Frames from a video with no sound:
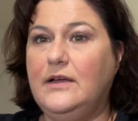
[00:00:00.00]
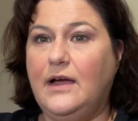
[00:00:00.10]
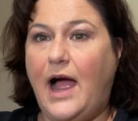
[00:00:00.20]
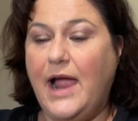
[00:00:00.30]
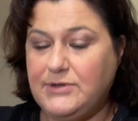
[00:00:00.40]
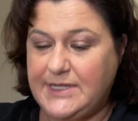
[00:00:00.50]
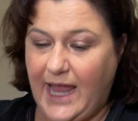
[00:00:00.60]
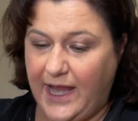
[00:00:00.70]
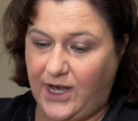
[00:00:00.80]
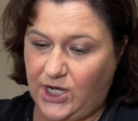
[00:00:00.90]
I will say
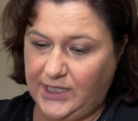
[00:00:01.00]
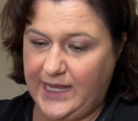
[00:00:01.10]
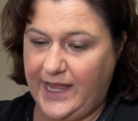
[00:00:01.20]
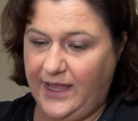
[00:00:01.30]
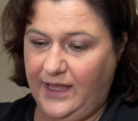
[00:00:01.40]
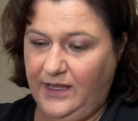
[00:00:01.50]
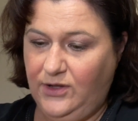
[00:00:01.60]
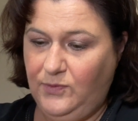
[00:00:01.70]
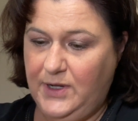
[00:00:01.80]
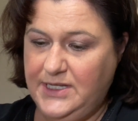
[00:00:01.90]
I currently
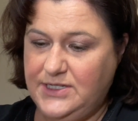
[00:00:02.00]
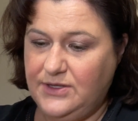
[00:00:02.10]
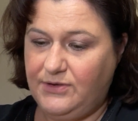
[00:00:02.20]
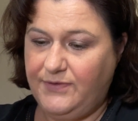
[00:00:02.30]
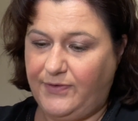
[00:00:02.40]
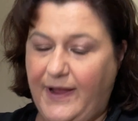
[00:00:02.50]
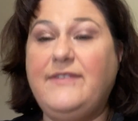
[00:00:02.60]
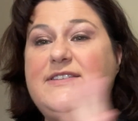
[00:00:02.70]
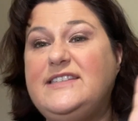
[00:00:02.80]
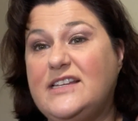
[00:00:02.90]
have one, two, three, four, five, I have
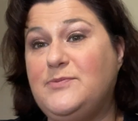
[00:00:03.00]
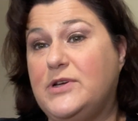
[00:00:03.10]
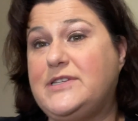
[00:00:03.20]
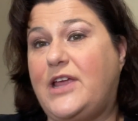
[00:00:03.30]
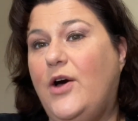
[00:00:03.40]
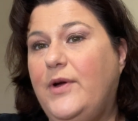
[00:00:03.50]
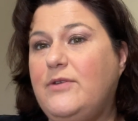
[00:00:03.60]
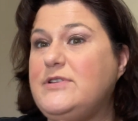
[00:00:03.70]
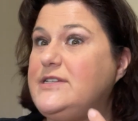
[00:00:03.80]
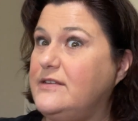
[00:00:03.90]
six books going,
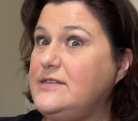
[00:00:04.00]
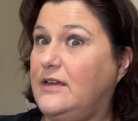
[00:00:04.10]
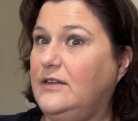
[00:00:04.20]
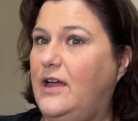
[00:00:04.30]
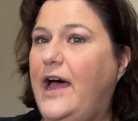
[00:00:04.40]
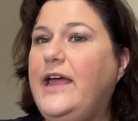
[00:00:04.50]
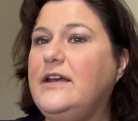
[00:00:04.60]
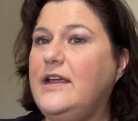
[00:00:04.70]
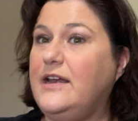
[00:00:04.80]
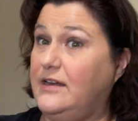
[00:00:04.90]
which sounds like a lot,
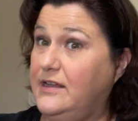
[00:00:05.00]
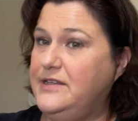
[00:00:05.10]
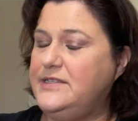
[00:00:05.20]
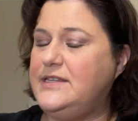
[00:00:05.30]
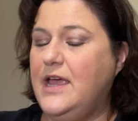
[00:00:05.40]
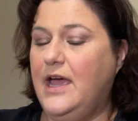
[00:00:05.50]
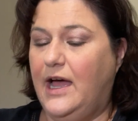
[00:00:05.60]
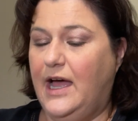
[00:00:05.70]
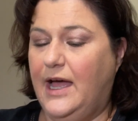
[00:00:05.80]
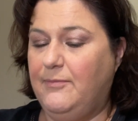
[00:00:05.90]
and it is.
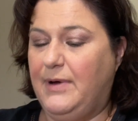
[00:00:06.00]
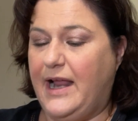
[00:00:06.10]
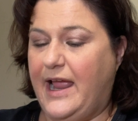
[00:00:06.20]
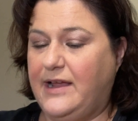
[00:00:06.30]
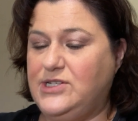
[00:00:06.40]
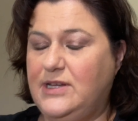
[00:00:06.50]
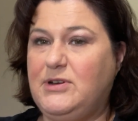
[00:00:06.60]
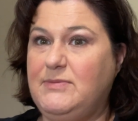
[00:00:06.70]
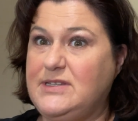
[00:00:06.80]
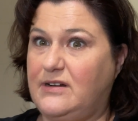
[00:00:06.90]
Um, but I actually am going
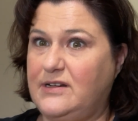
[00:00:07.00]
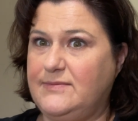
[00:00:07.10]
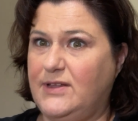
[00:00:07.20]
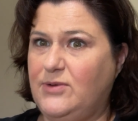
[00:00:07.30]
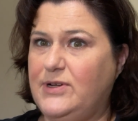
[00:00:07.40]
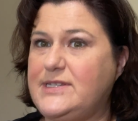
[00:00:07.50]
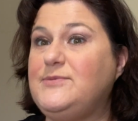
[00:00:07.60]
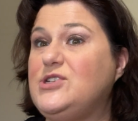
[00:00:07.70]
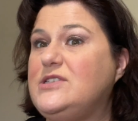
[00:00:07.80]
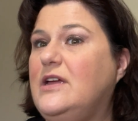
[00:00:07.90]
to be starting some other books. I'm
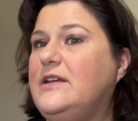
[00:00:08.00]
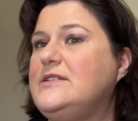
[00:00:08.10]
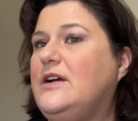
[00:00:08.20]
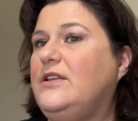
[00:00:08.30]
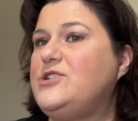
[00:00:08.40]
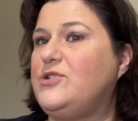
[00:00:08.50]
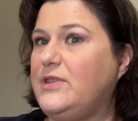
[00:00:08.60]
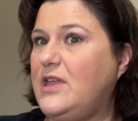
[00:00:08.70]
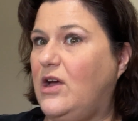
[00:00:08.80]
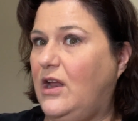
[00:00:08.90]
just not entirely sure what
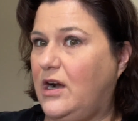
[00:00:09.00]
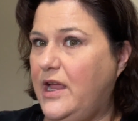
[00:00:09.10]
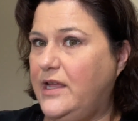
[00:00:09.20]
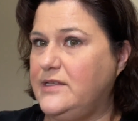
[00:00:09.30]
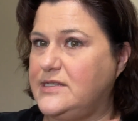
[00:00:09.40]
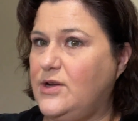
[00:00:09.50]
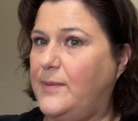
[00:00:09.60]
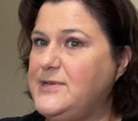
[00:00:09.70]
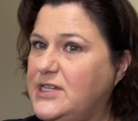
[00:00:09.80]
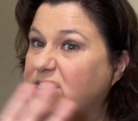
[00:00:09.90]
they all are yet. So
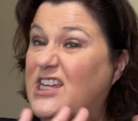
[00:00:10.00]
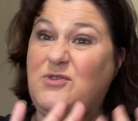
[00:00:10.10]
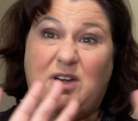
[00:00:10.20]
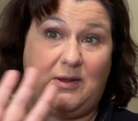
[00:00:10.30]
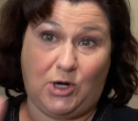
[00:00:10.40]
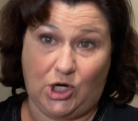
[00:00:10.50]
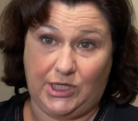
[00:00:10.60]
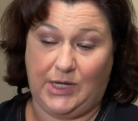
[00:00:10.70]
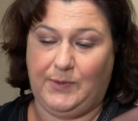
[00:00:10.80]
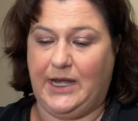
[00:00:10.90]
I'm just going to tell you what I'm
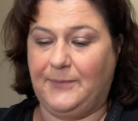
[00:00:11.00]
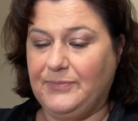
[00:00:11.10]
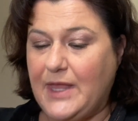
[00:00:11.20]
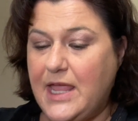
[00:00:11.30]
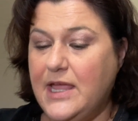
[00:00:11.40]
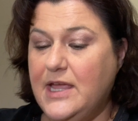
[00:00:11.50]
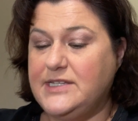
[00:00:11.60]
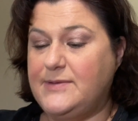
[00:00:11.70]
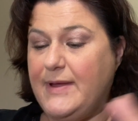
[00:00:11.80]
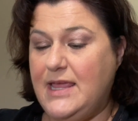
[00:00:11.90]
currently reading.
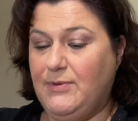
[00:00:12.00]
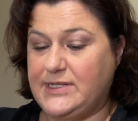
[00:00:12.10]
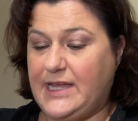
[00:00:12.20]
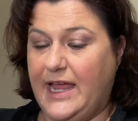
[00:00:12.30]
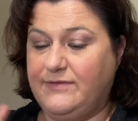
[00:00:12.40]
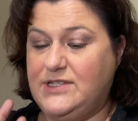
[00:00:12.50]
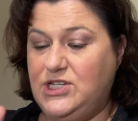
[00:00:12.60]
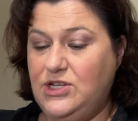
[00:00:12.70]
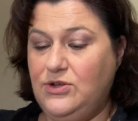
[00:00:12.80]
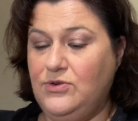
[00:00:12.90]
So my ebooks, I have
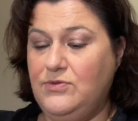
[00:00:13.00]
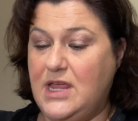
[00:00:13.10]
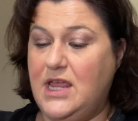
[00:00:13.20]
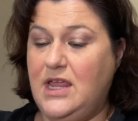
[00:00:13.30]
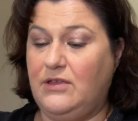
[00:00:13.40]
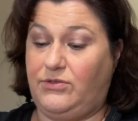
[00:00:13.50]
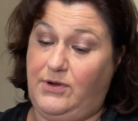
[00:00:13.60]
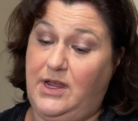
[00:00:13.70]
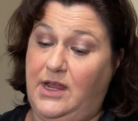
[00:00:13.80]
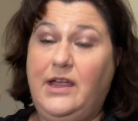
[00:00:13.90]
two, e
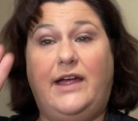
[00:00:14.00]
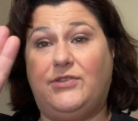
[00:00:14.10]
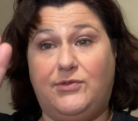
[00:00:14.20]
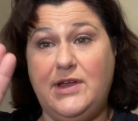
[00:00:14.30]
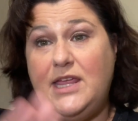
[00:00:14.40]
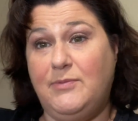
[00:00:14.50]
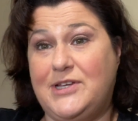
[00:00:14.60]
three, I have three ebooks